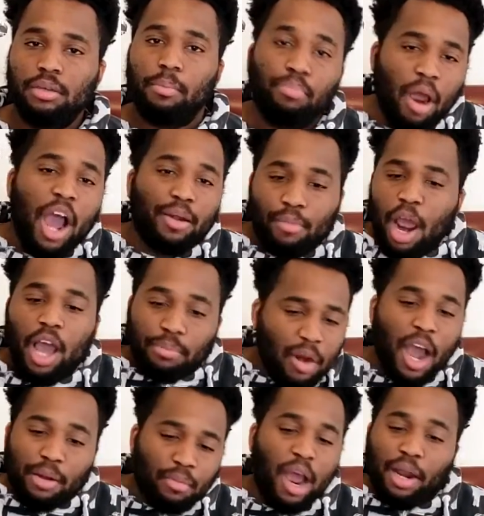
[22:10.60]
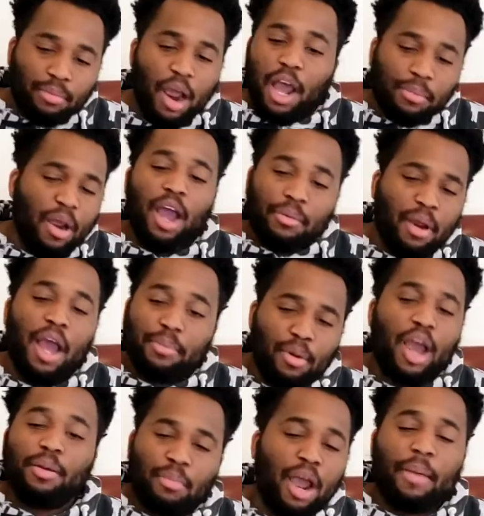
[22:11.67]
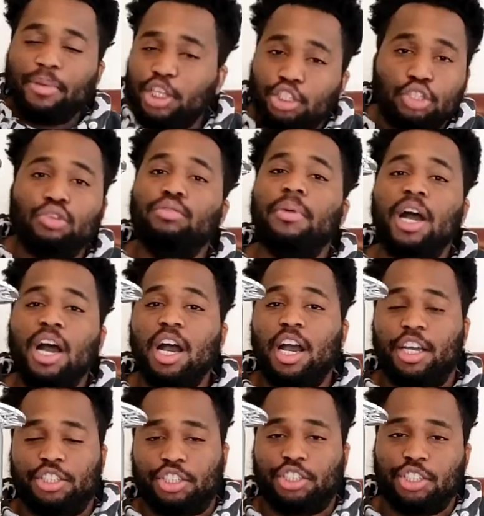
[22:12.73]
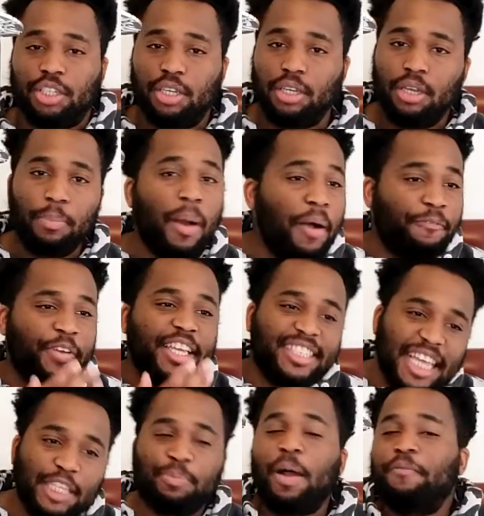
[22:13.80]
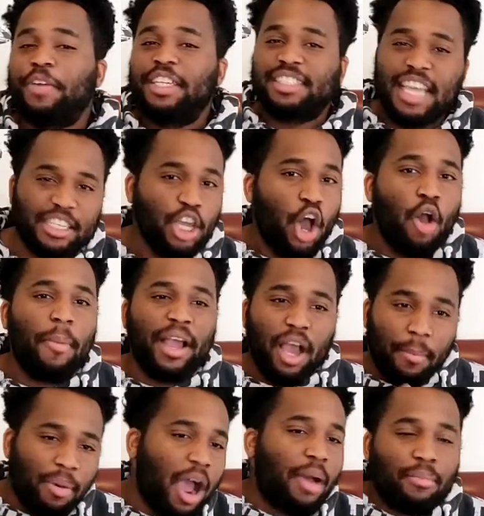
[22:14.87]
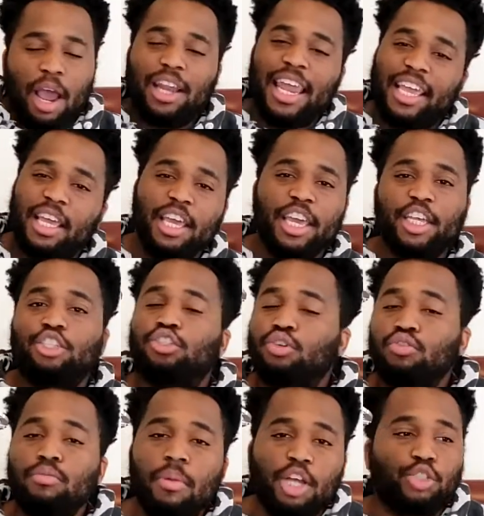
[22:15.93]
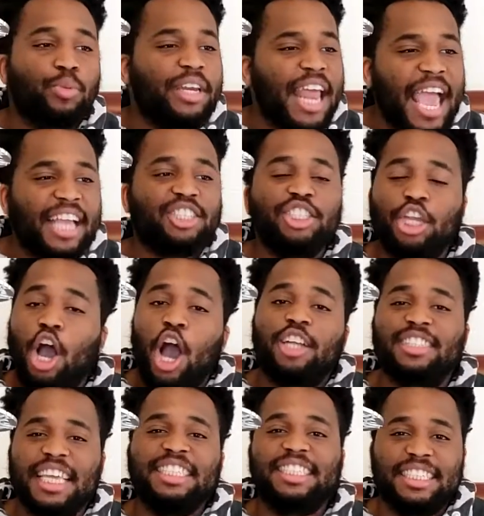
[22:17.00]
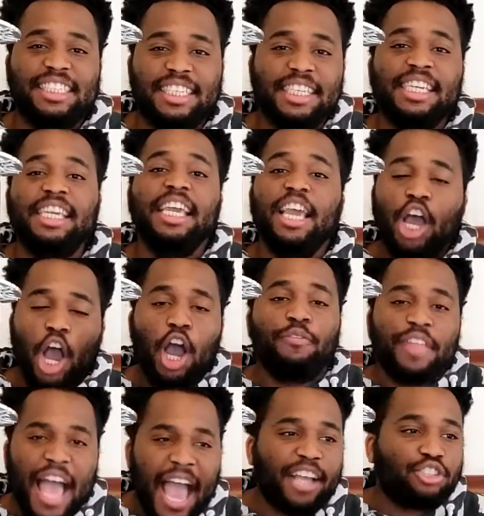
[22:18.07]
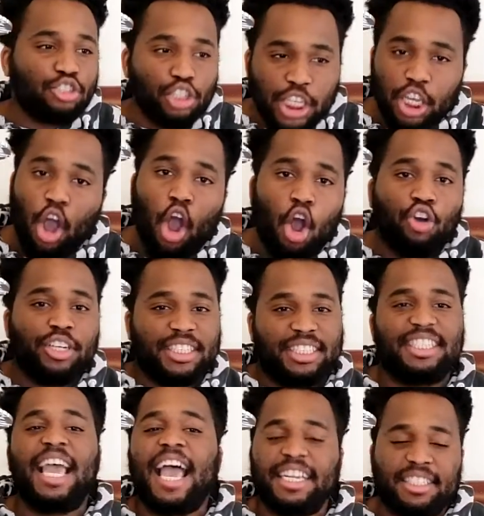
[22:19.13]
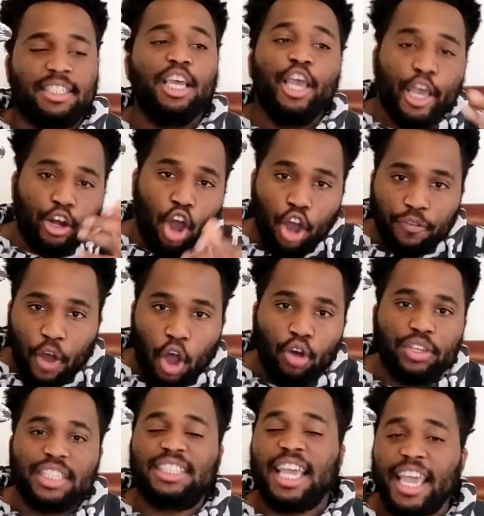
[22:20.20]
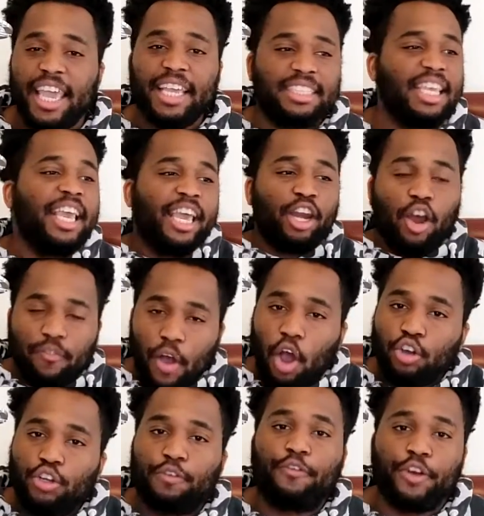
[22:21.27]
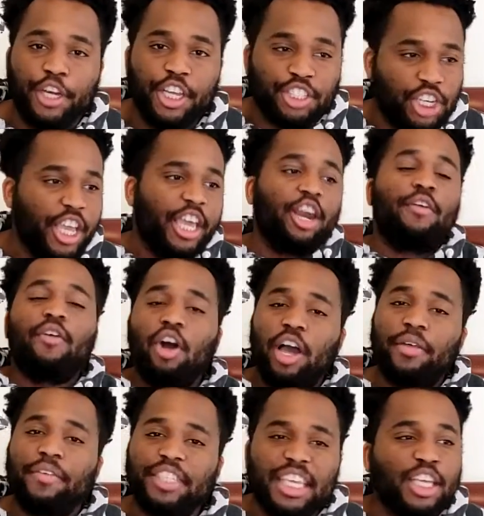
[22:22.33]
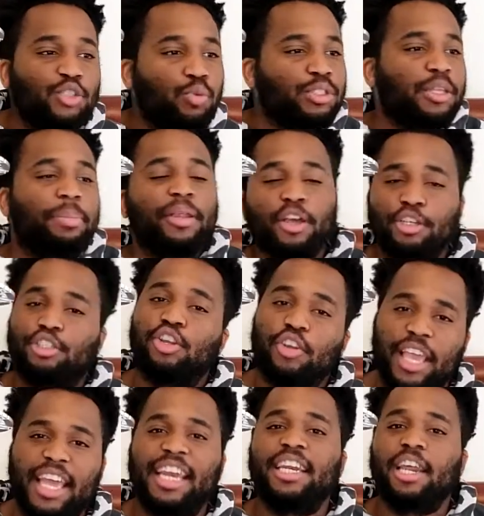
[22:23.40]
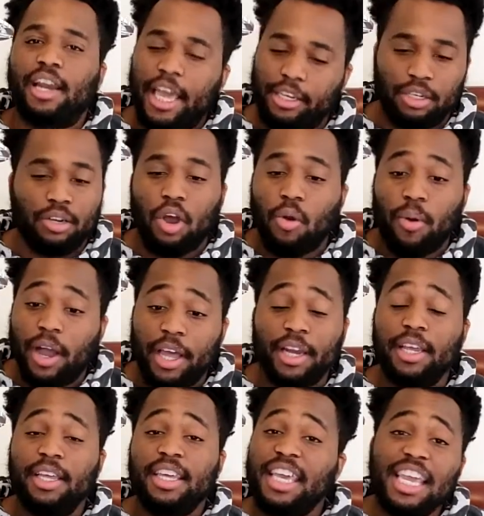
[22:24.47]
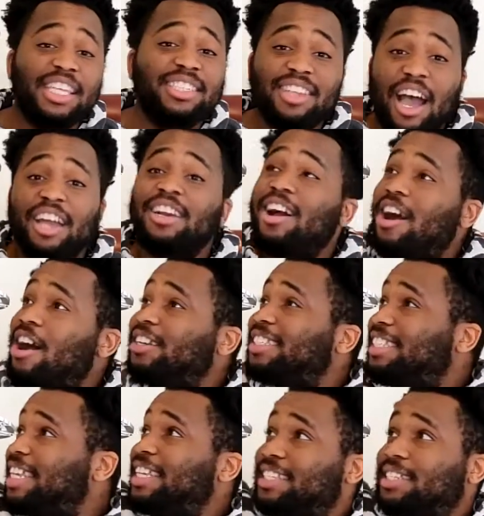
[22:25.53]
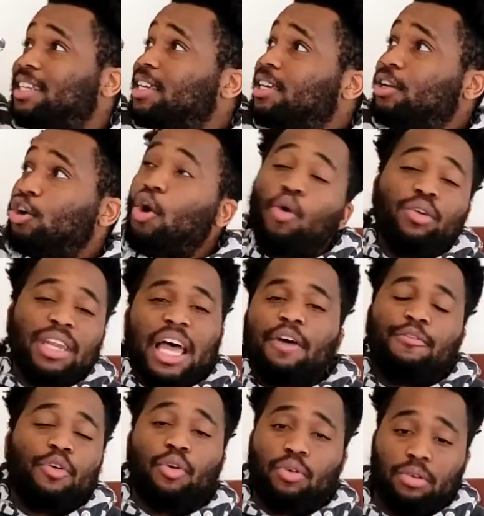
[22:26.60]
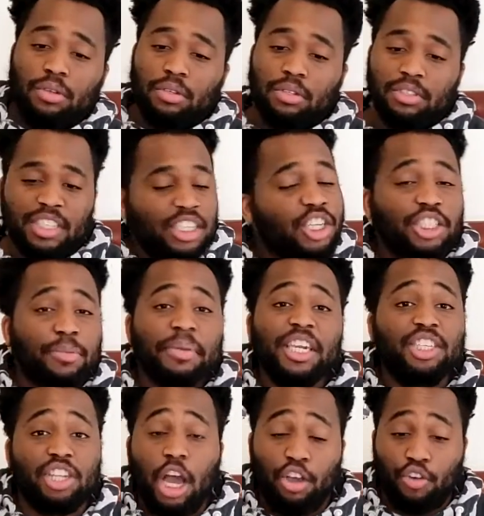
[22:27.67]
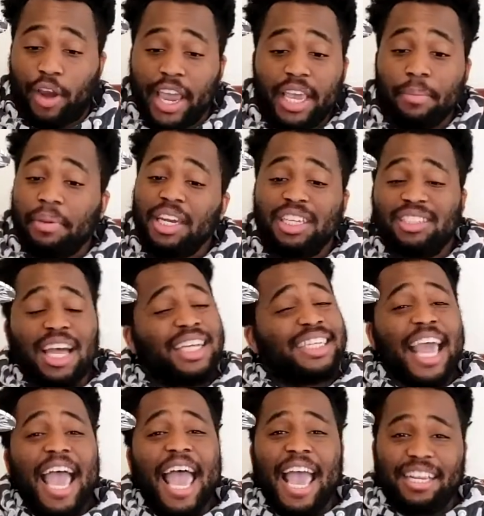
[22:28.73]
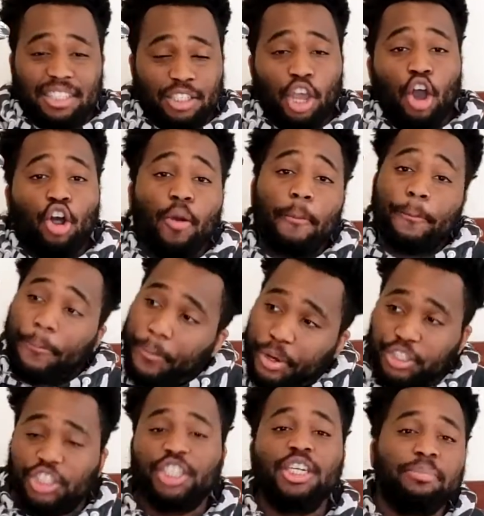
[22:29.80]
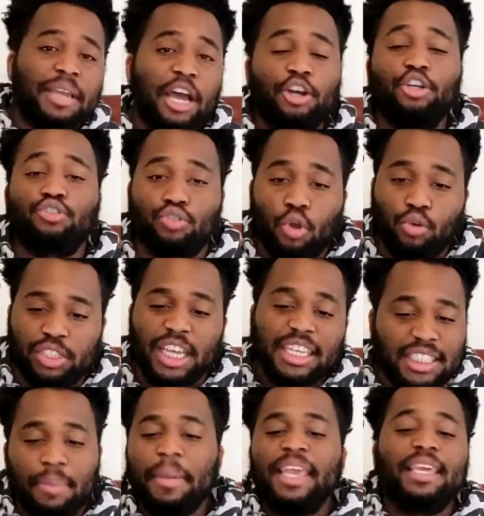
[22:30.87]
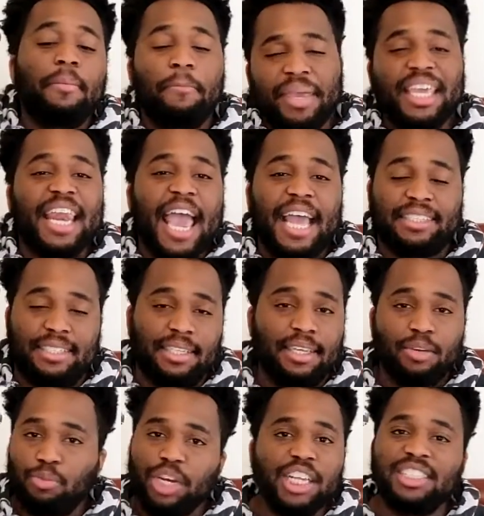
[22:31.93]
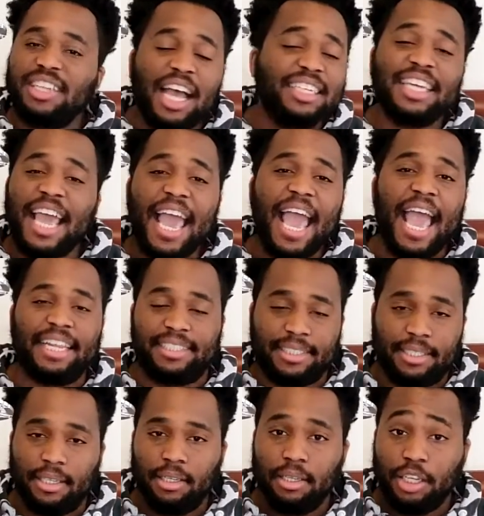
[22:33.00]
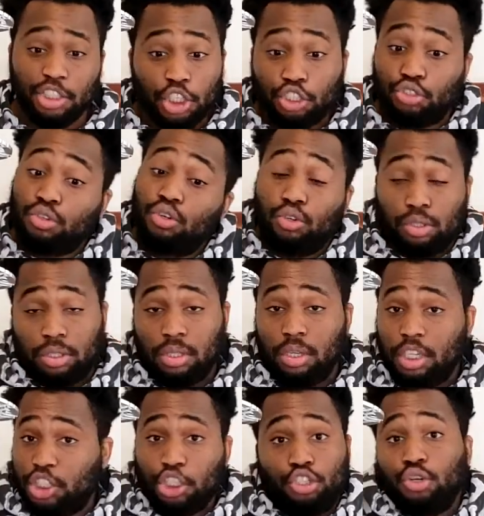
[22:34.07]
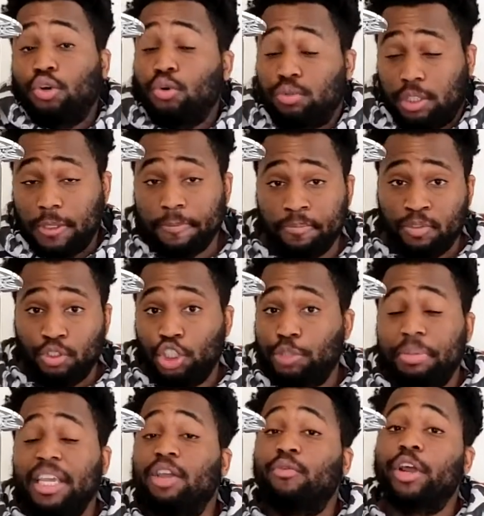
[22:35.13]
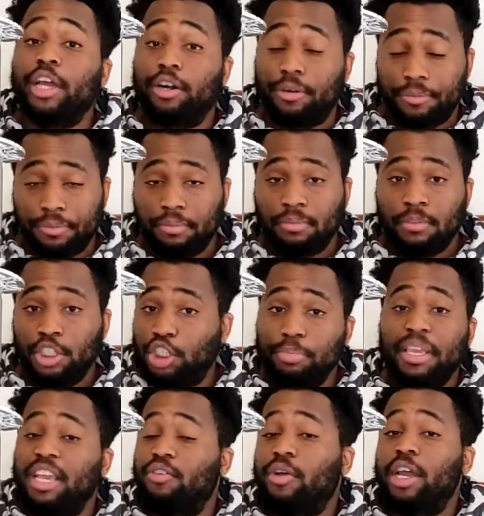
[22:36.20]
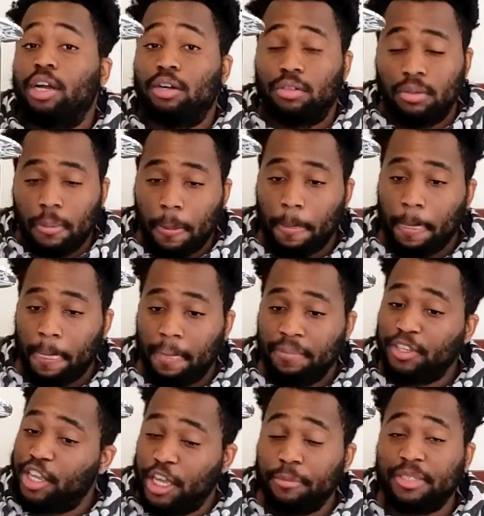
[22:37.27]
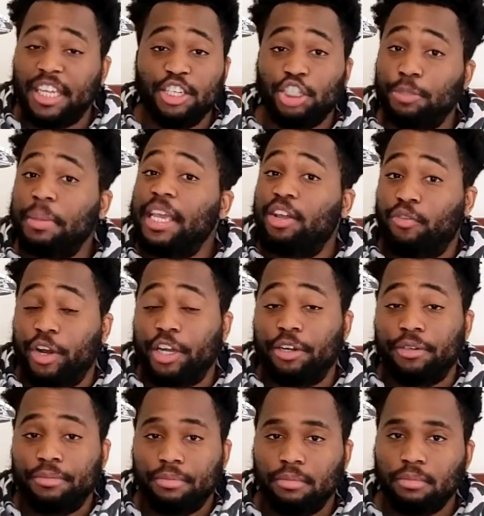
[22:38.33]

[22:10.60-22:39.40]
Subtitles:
Bron. It's too much. Pump fake stats. Oh my God, Bron. Like, it's too much when actually the authenticity of actually all the stats and of all the takes and of all the footage and of all everything is what the players look at and they're like, you know what? He's not on this GOAT level. It doesn't mean he's not great, but he's not that. Y'all are pushing him down our throats to make him be that when he's not that. It's just truth. It's just truth. Just being real. Just being real. You get what I'm saying? Just being real.